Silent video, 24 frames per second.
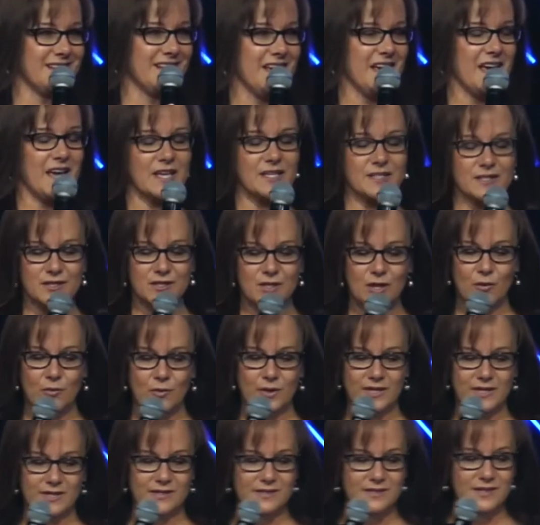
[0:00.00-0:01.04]
And so
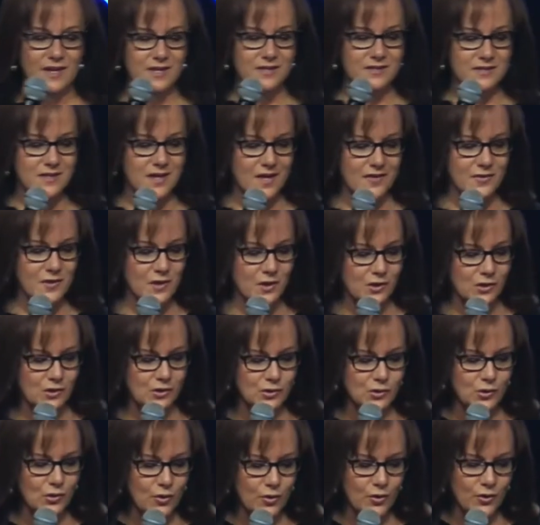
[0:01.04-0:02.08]
when it says that the
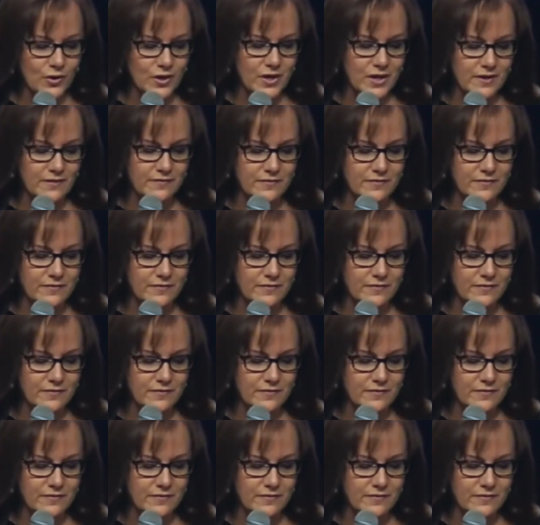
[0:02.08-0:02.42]
glory